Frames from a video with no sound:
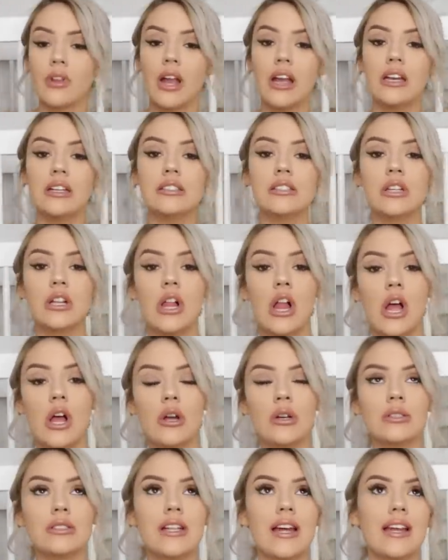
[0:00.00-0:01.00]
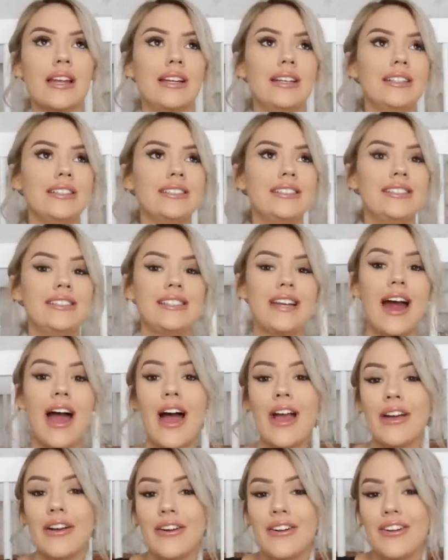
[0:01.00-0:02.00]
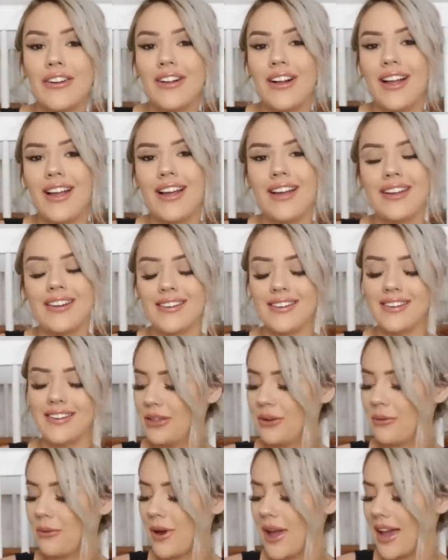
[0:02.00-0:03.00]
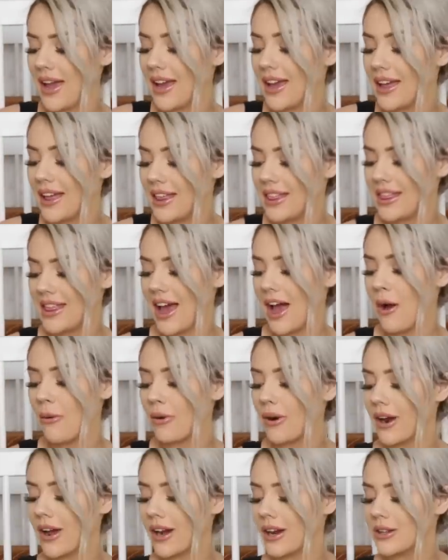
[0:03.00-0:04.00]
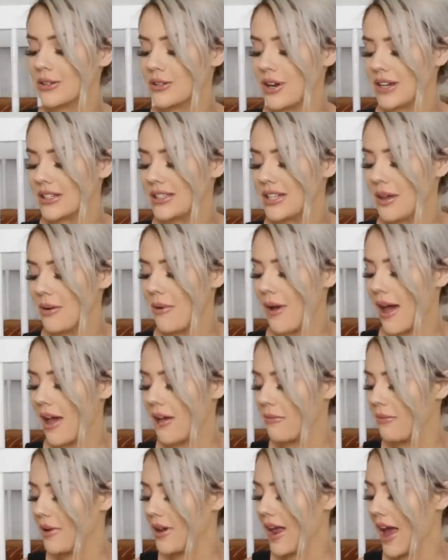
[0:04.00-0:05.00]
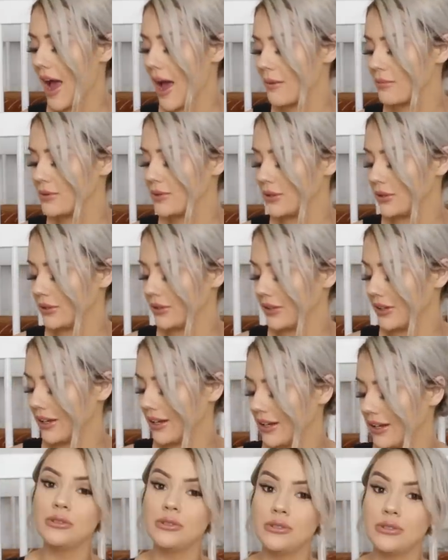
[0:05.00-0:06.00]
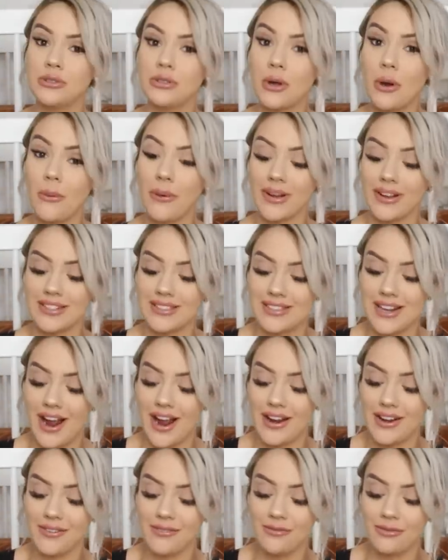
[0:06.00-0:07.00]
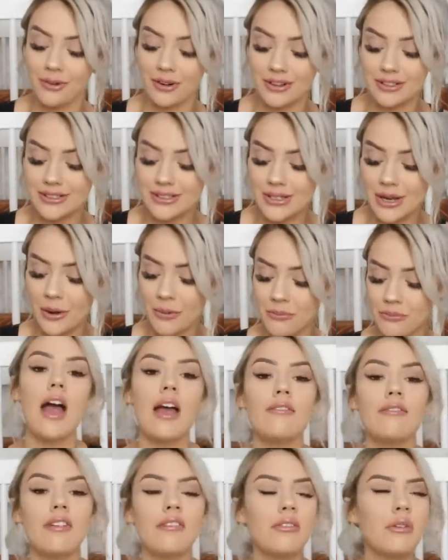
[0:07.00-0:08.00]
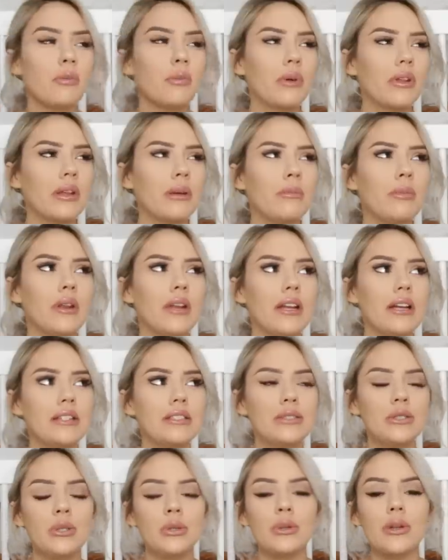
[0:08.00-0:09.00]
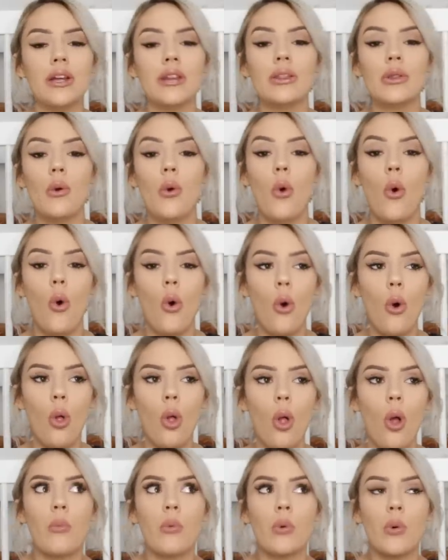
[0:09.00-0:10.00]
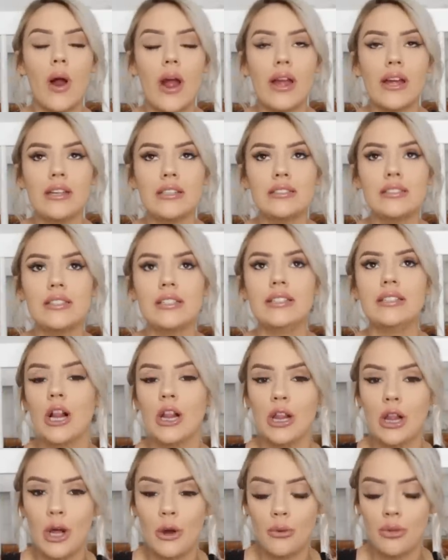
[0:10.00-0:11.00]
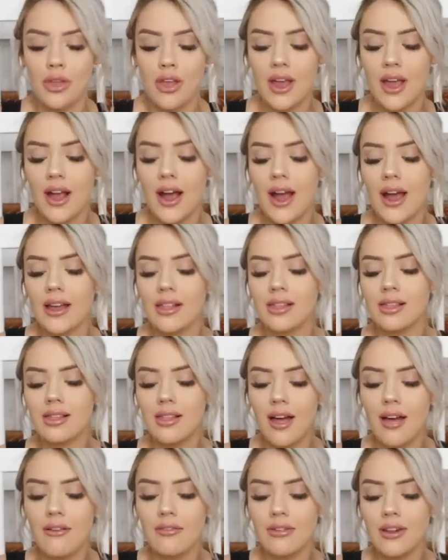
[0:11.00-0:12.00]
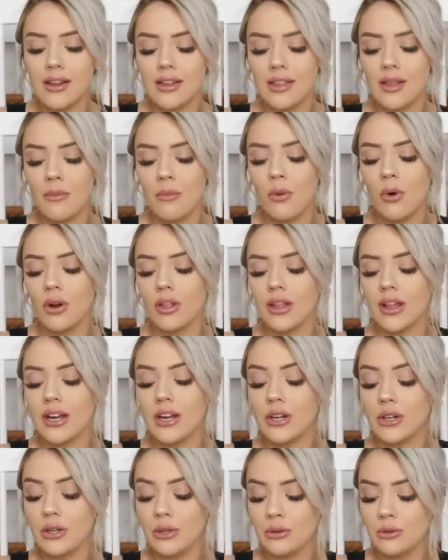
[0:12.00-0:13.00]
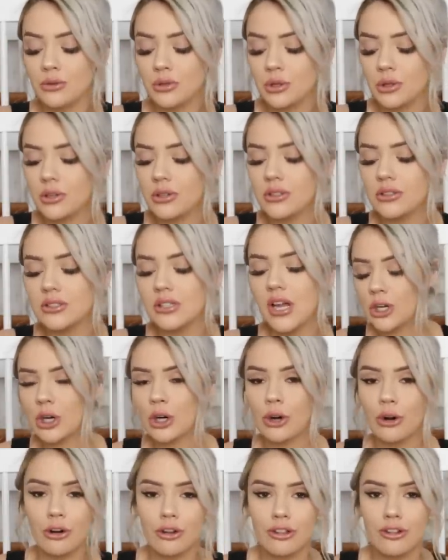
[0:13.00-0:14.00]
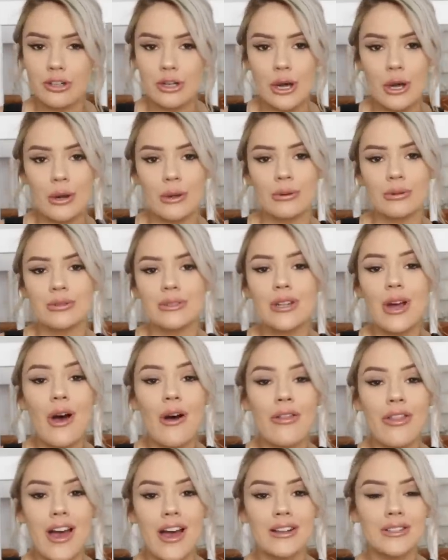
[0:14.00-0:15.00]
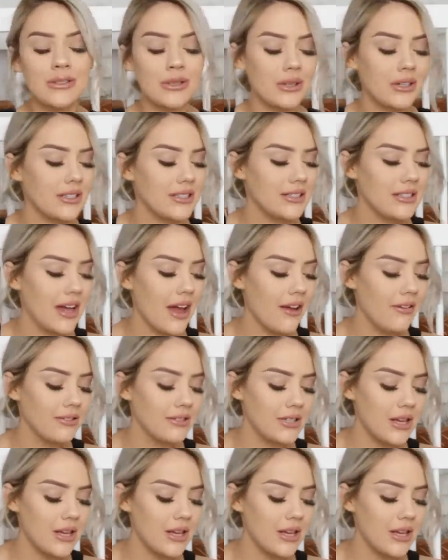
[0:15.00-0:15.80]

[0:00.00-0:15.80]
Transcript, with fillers: His clothes and his style and the way that we're gonna dress him, I've been absolutely so excited for. So I've never really been into like the whole bright clothing. I love like the more like neutrals, earth tones, all that sort of stuff.